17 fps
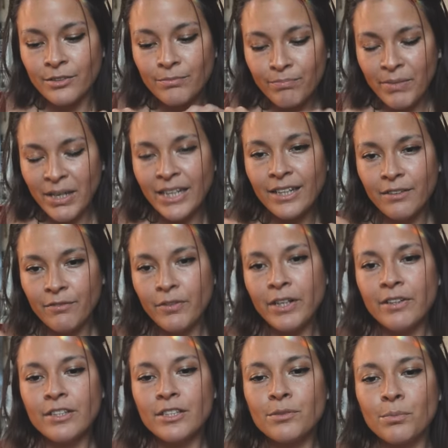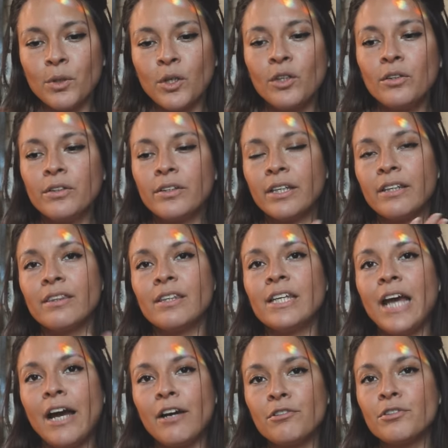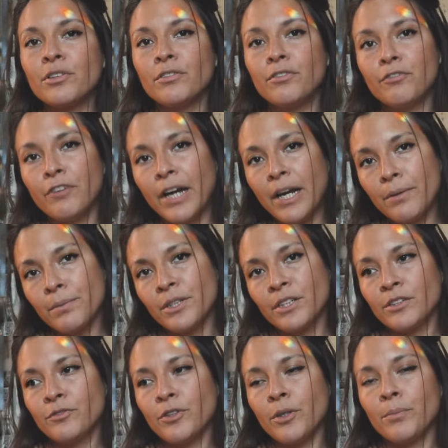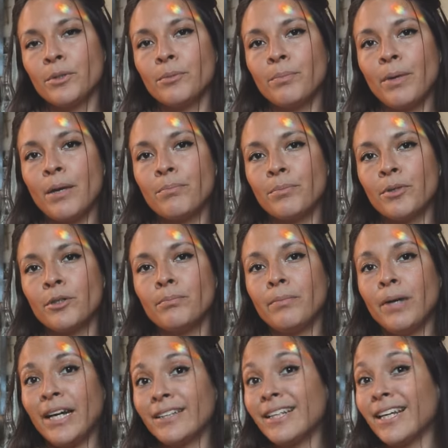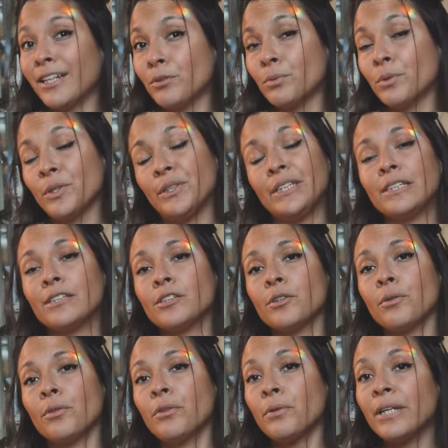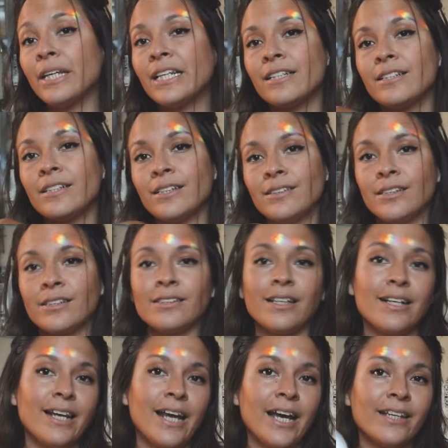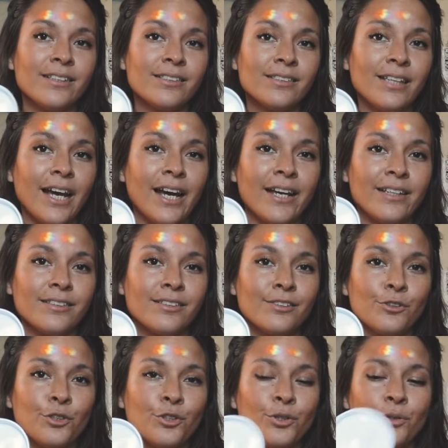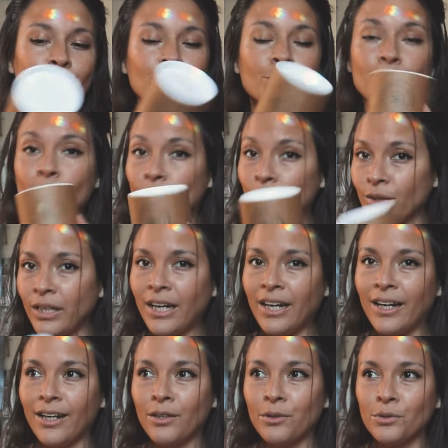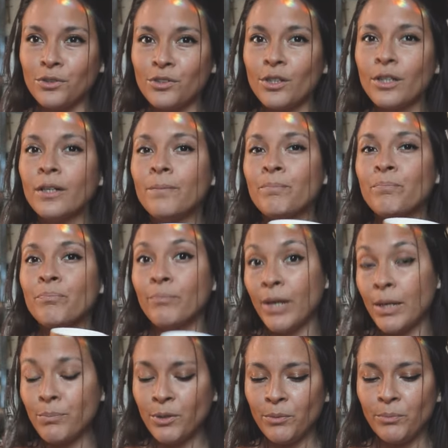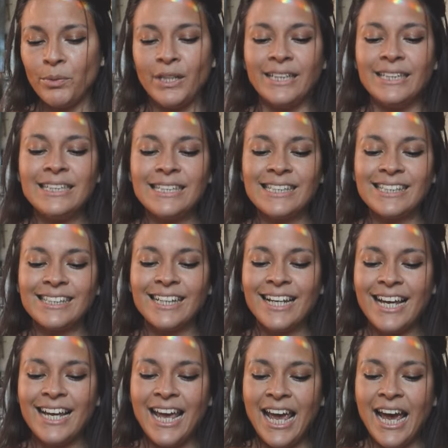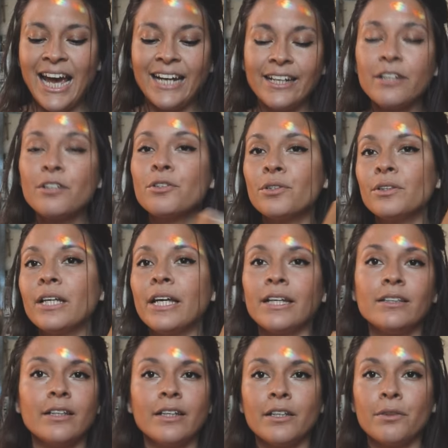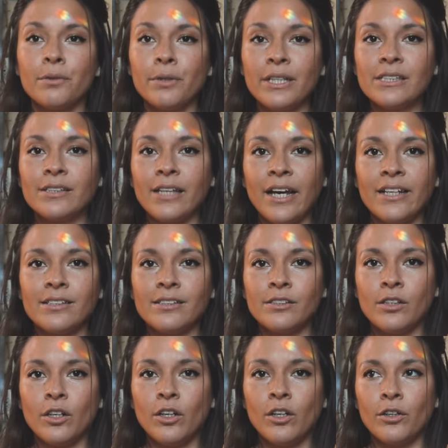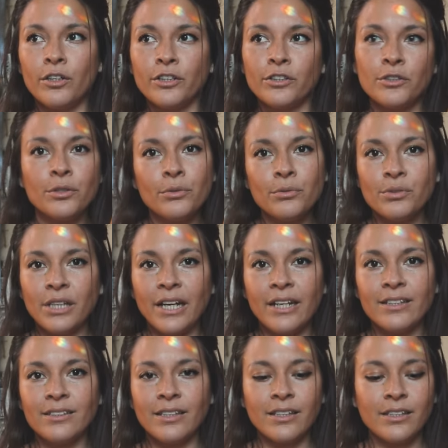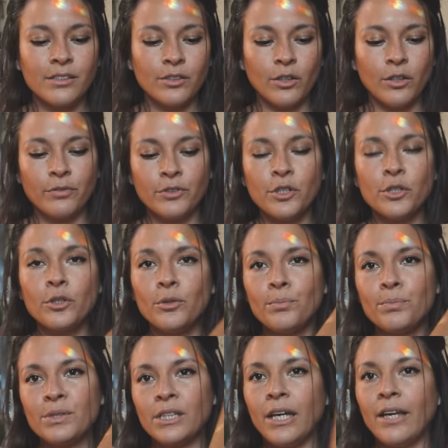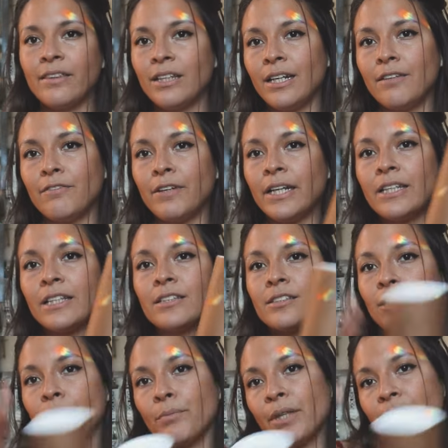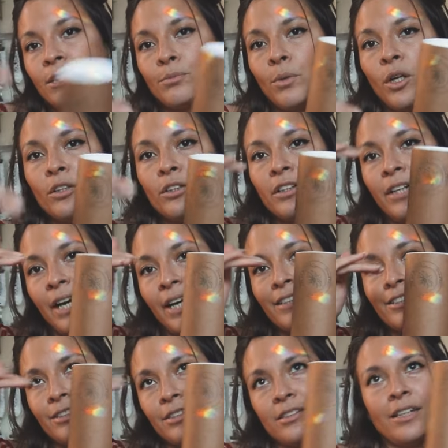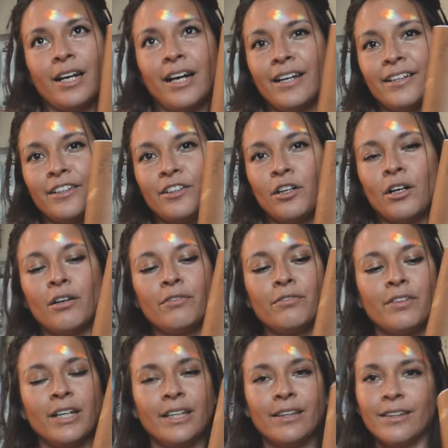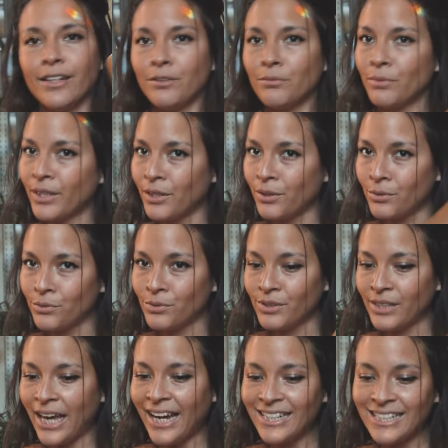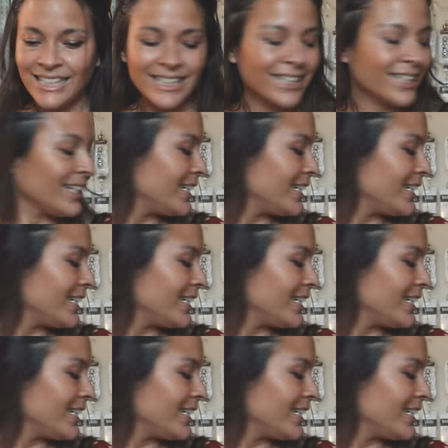make it very small, then the actual fibers from the paper might get ruined. So 3 inches is a nice size to roll out paper prints. And I usually get like 3 sizes of tubes, and then if I need something smaller, I just cut it off and then reuse that.